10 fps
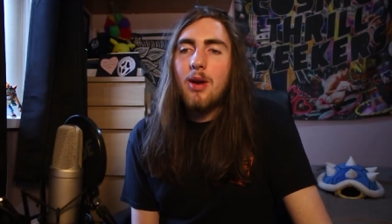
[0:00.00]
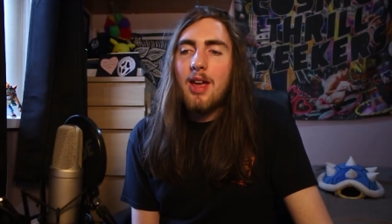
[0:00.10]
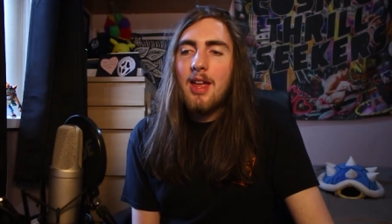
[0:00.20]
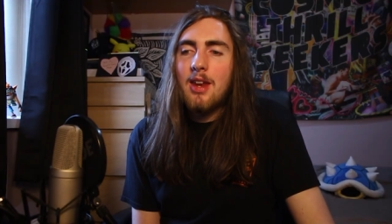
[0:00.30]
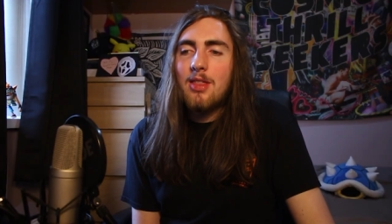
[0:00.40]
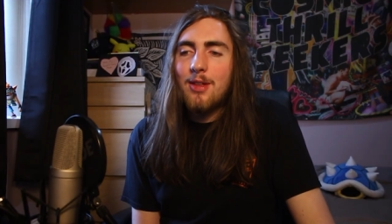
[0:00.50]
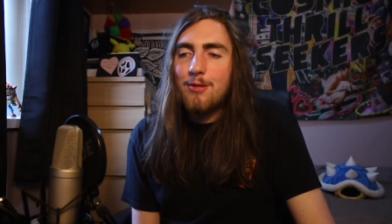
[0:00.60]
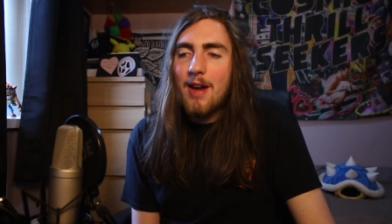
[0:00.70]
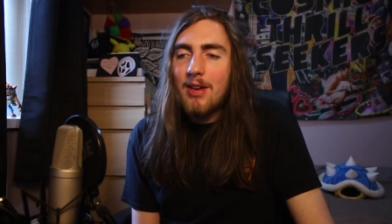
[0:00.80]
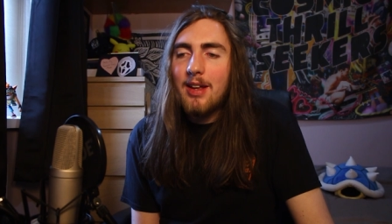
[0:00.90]
were in the
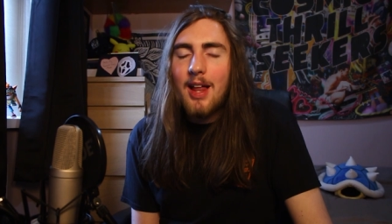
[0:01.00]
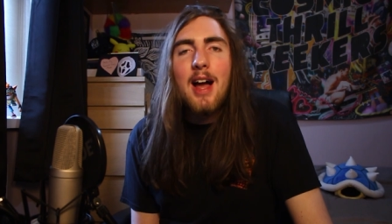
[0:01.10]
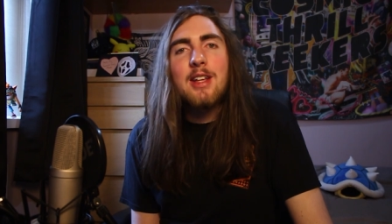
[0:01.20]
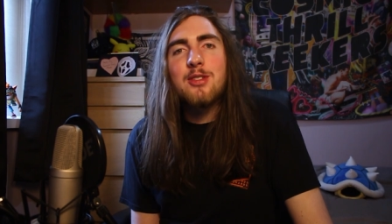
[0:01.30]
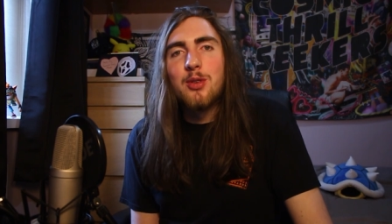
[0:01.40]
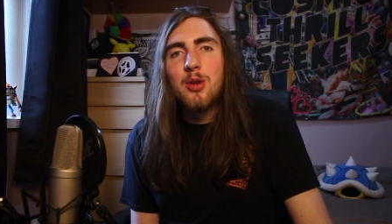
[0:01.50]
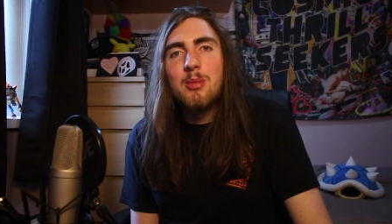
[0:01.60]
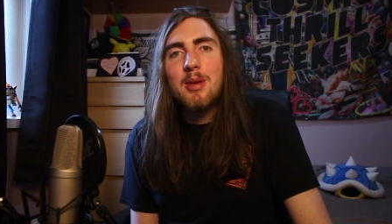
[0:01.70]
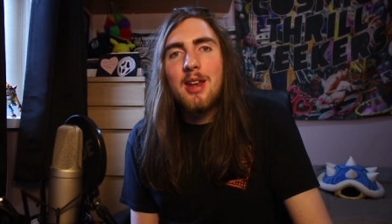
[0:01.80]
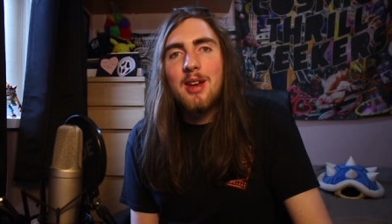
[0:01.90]
very last
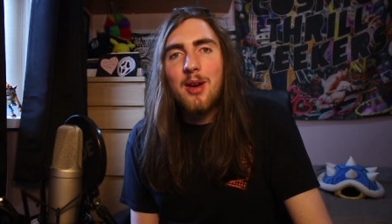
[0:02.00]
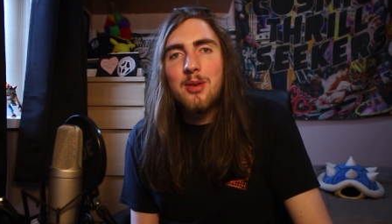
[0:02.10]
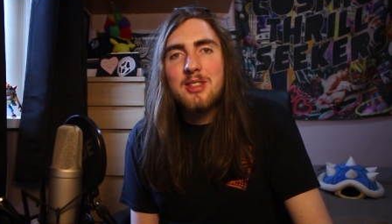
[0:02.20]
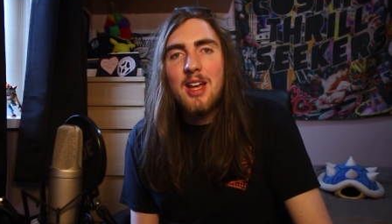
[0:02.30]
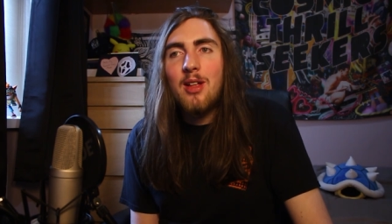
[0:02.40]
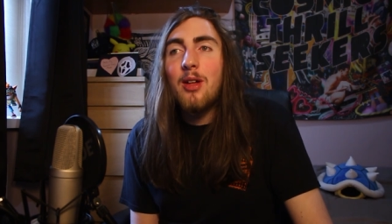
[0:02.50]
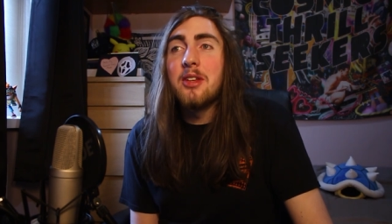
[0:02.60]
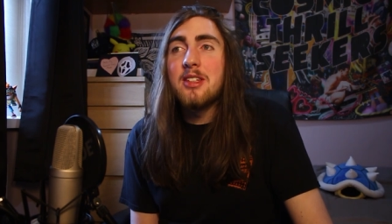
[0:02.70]
room in the hotel on